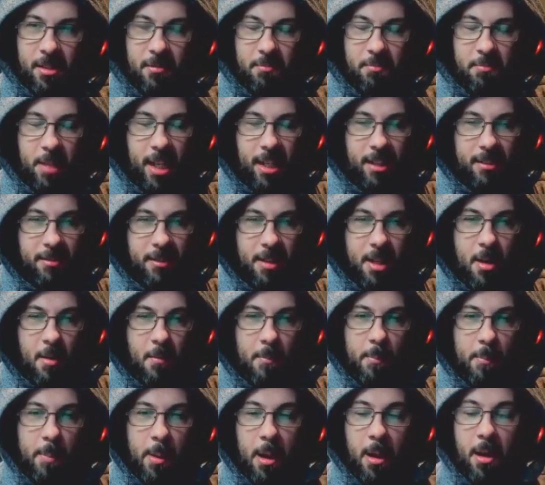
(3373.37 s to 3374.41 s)
yeah.
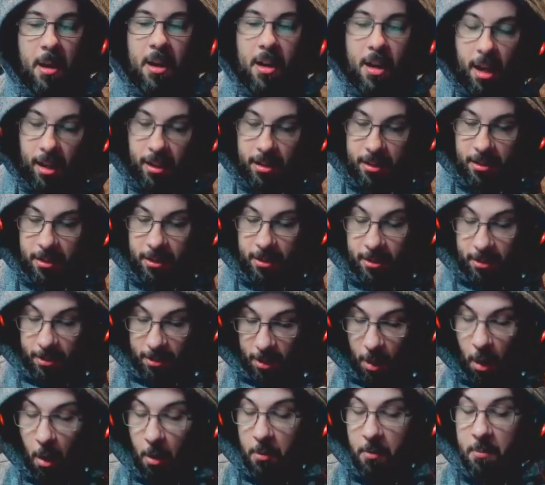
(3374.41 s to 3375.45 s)
But I
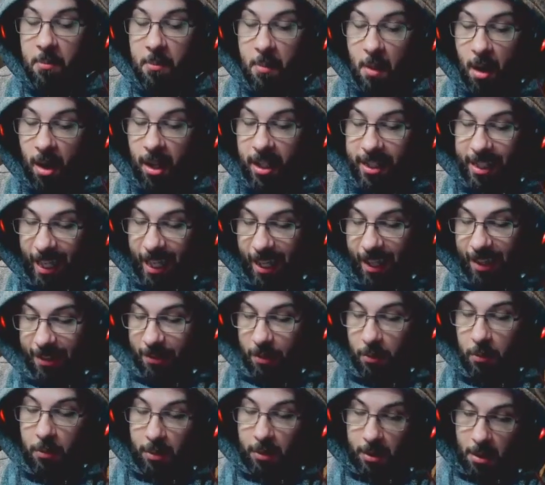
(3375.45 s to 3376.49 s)
don't mind
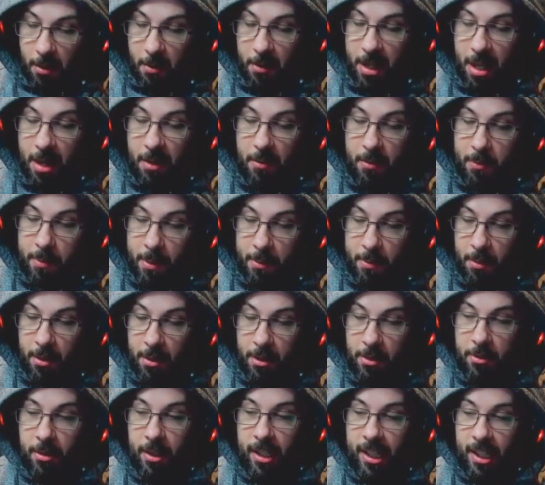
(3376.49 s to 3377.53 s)
at all going out with people
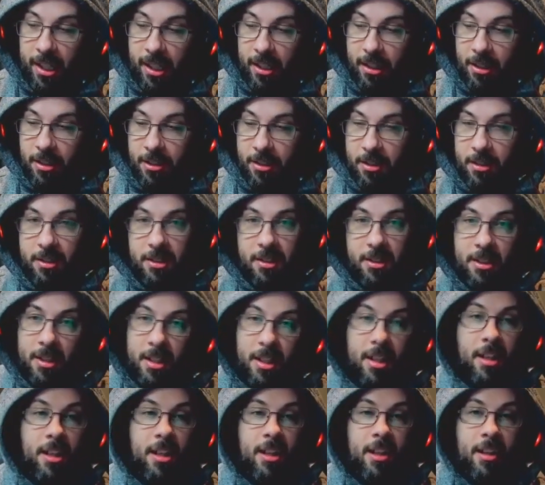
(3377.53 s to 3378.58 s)
and drinking.
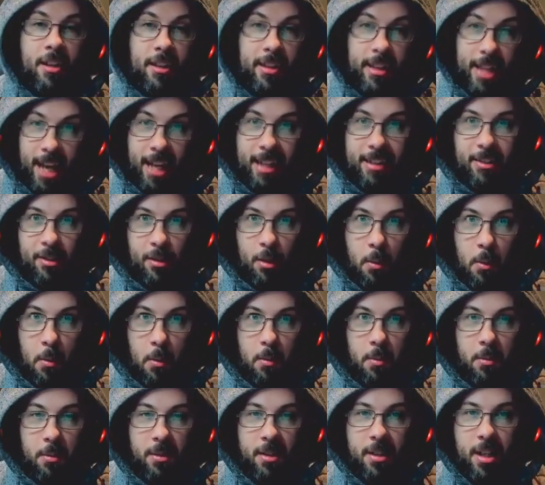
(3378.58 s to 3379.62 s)
That's cool.